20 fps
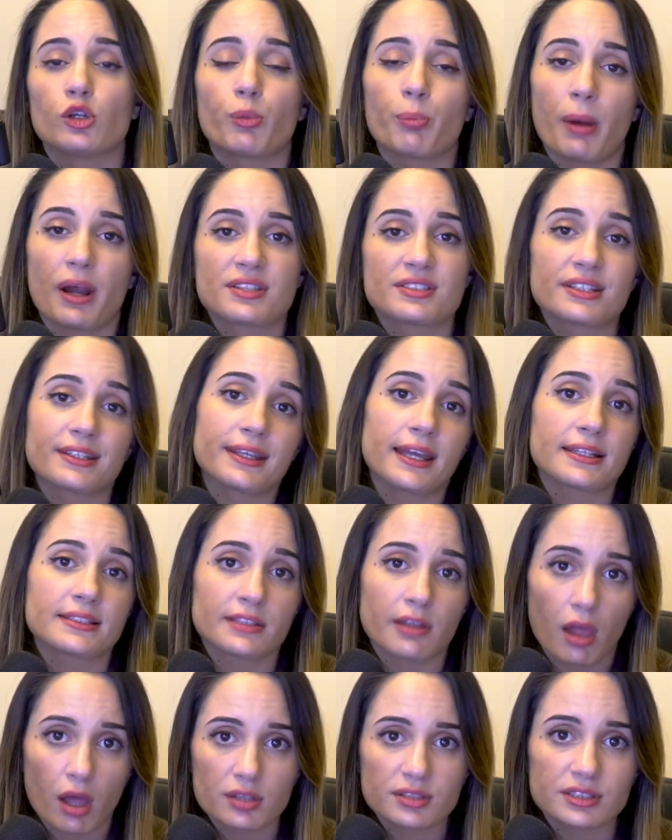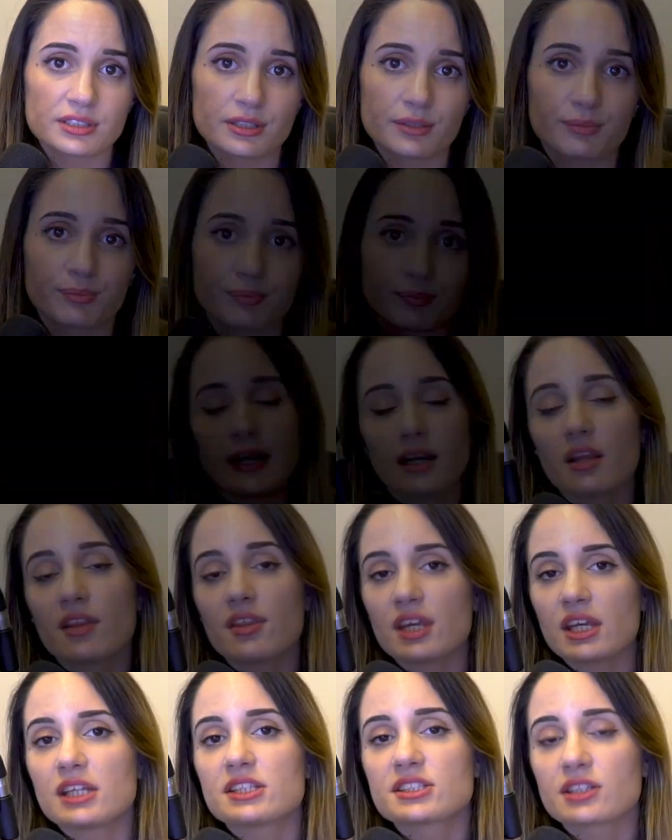your parcel gets lost. Another
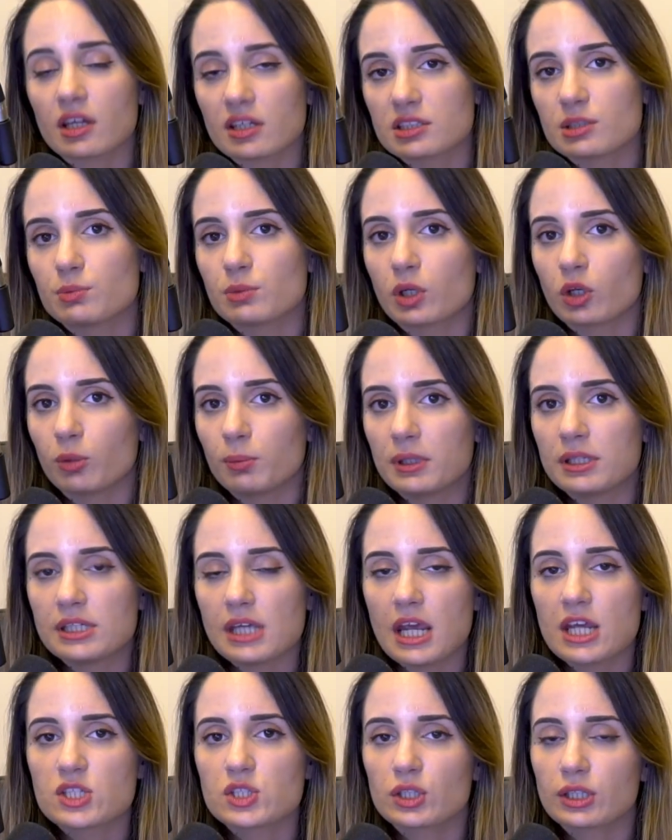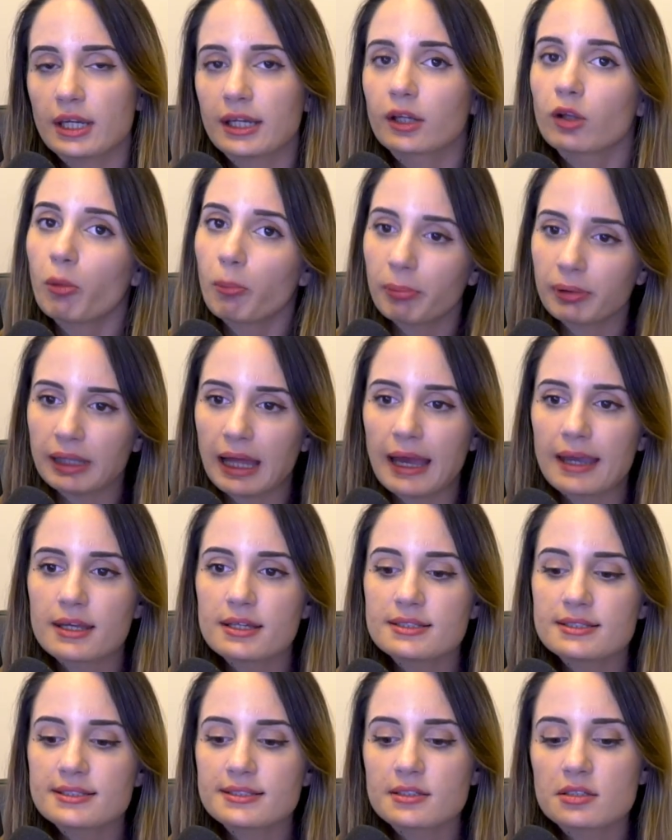thing is custom documentation and
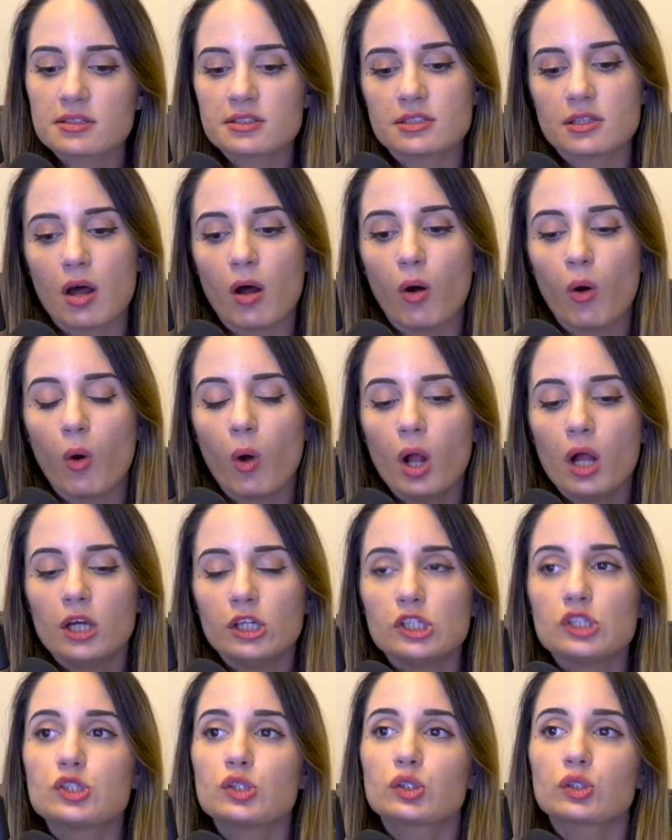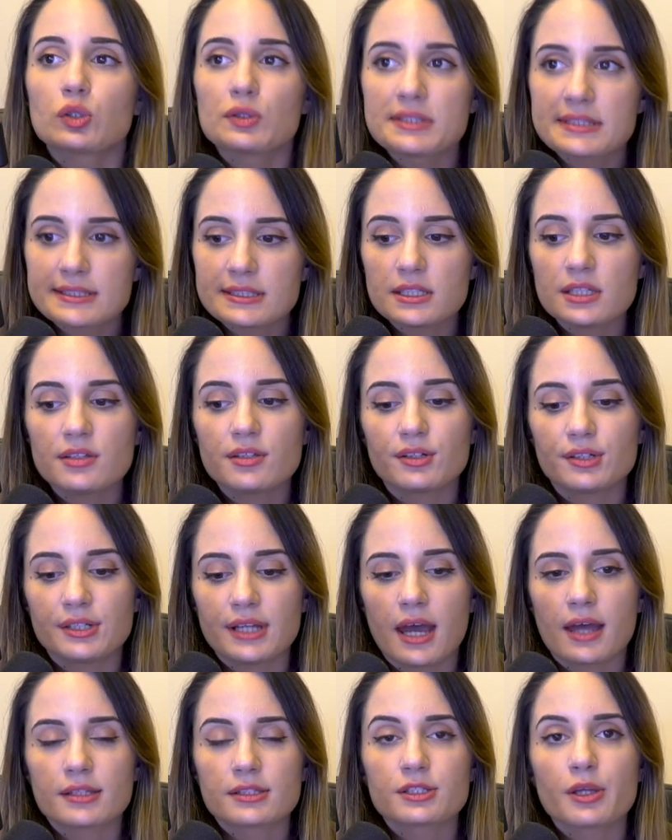compliance. So you should consider
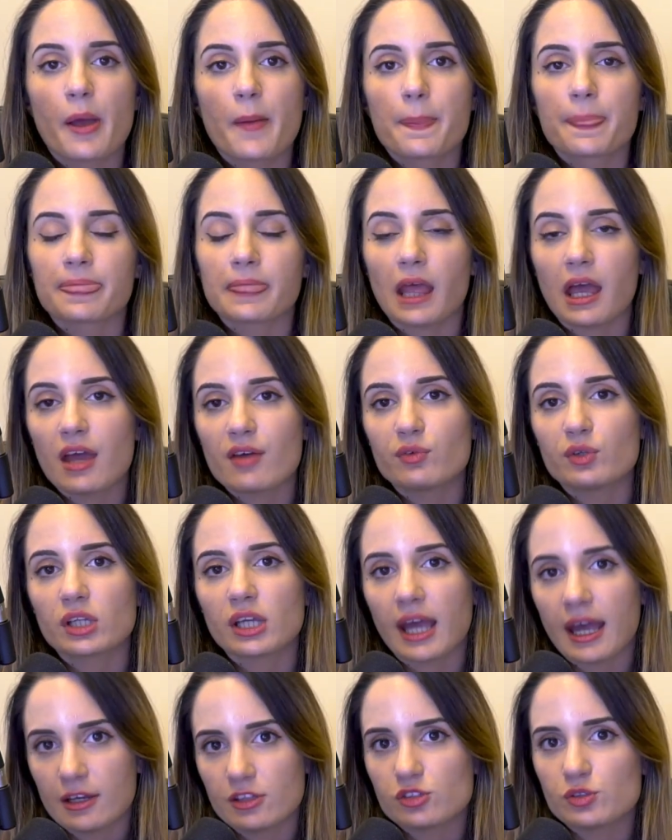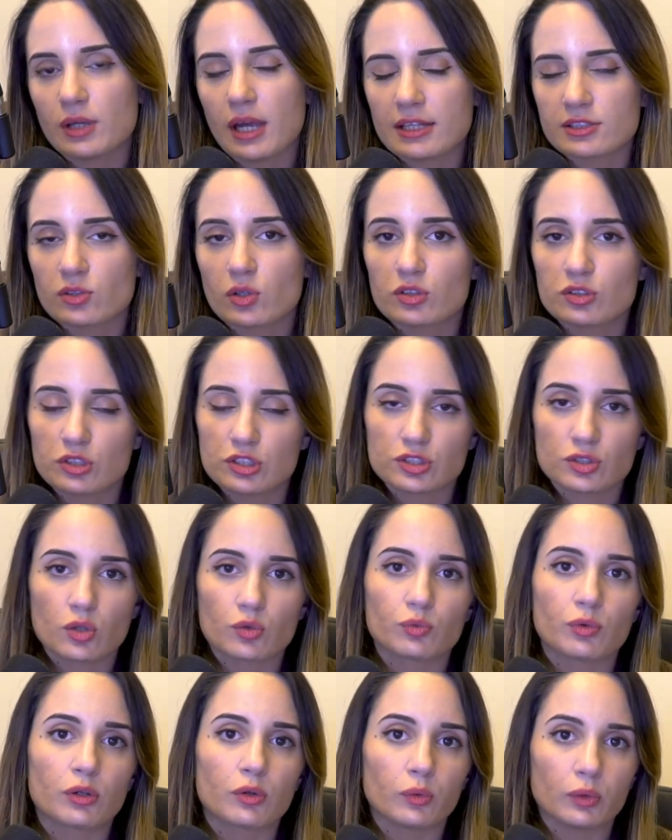that every country has also its own
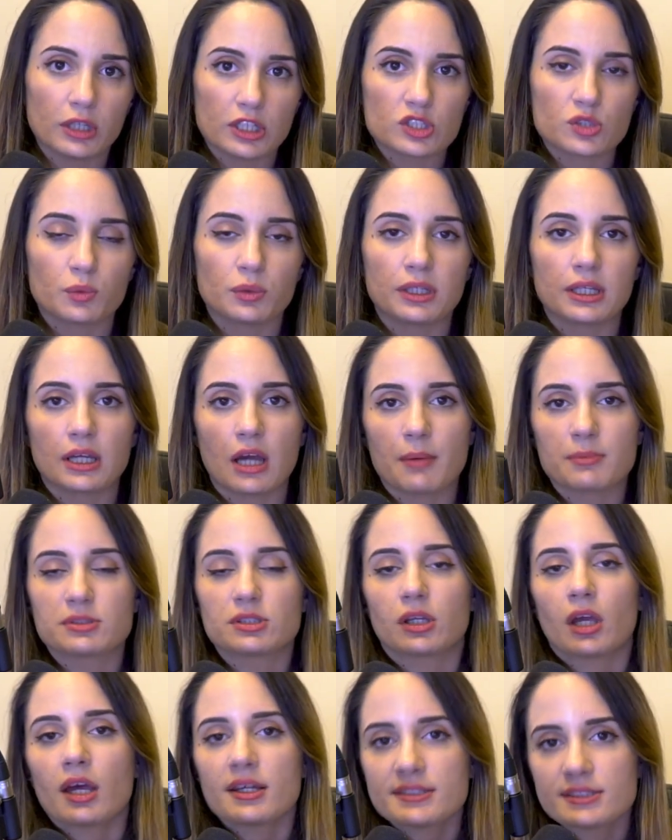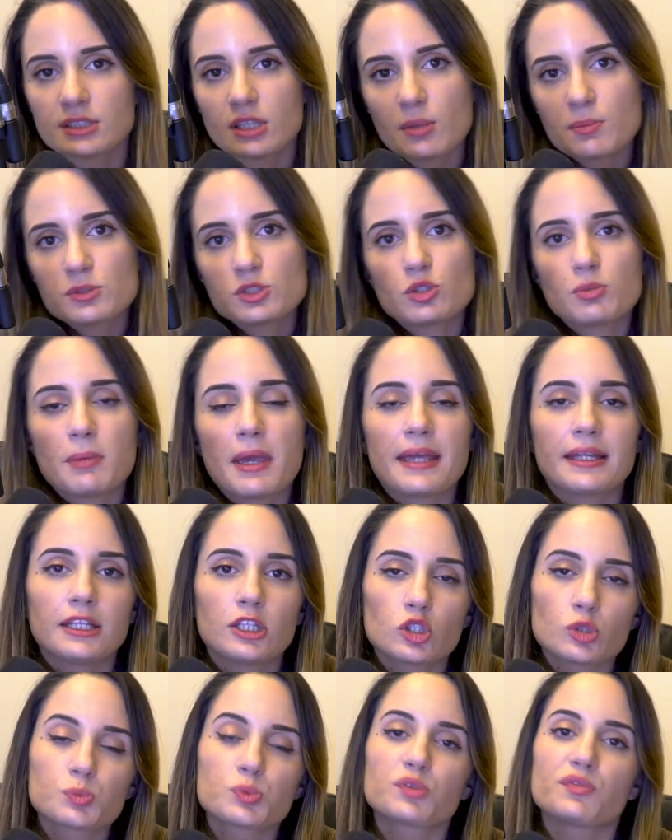regulation when it comes to customs. You may need
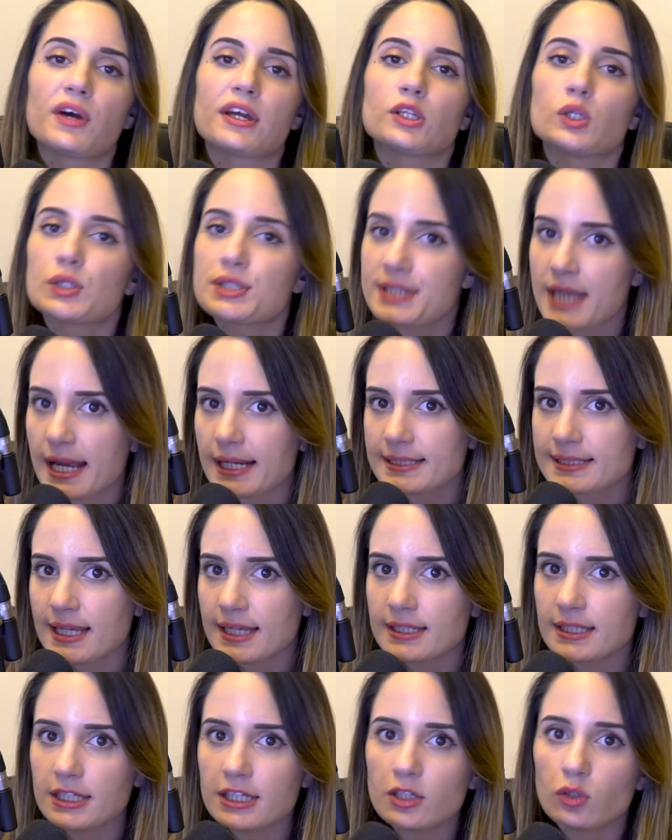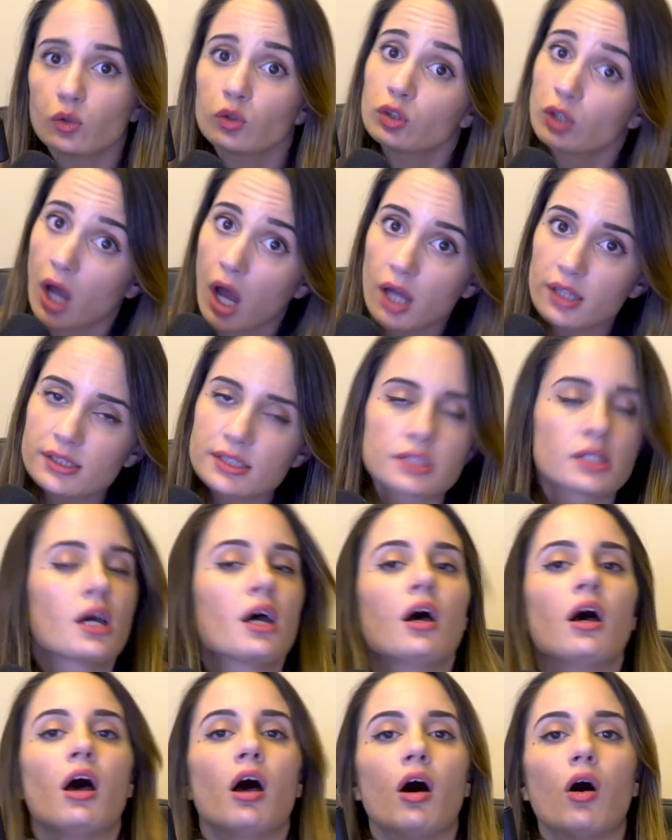to provide your tax ID or not,
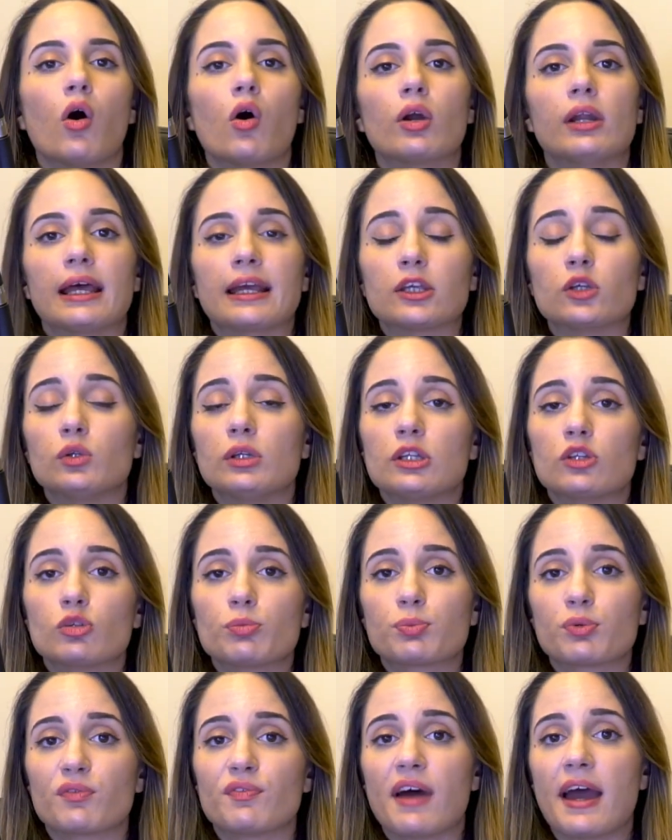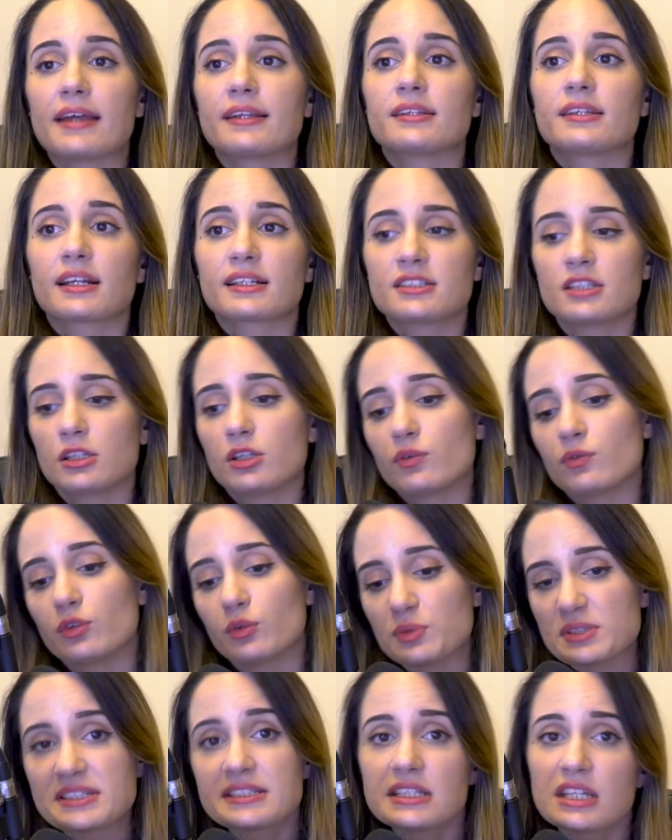or like you need to provide the tax ID of the
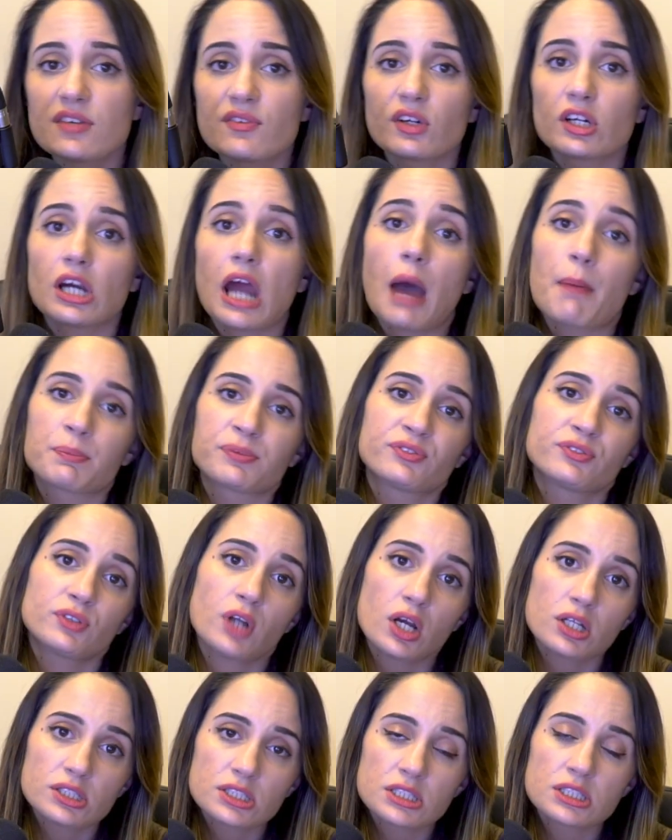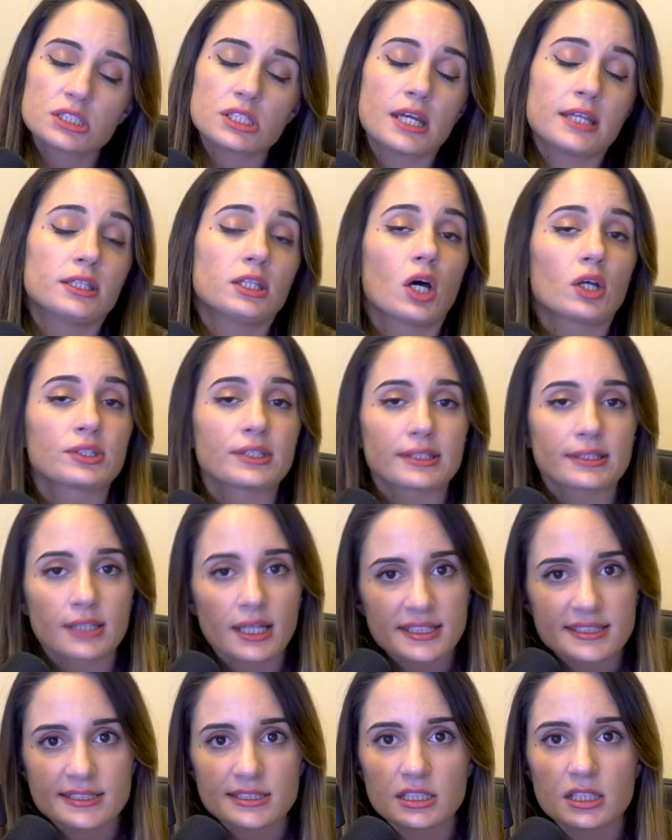receiver up front and not at
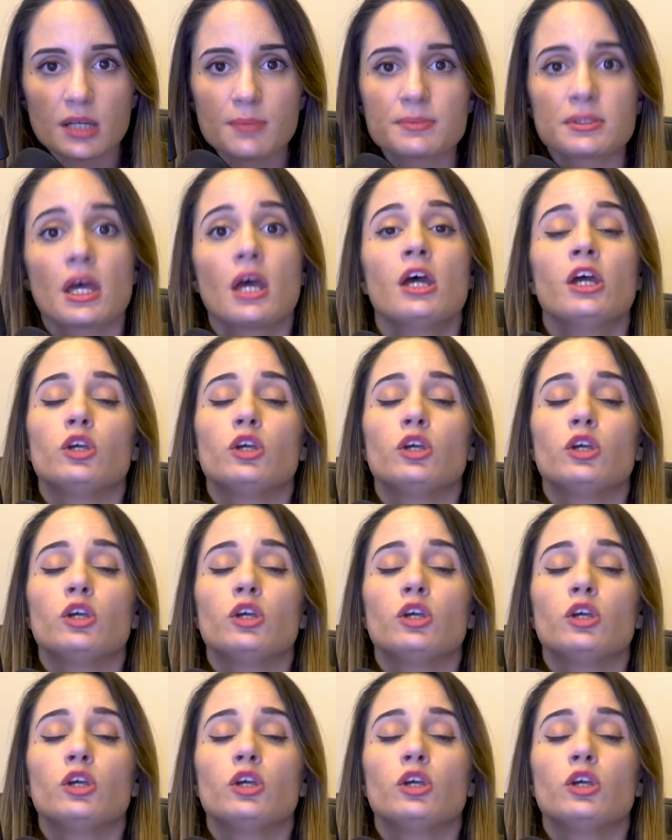customs.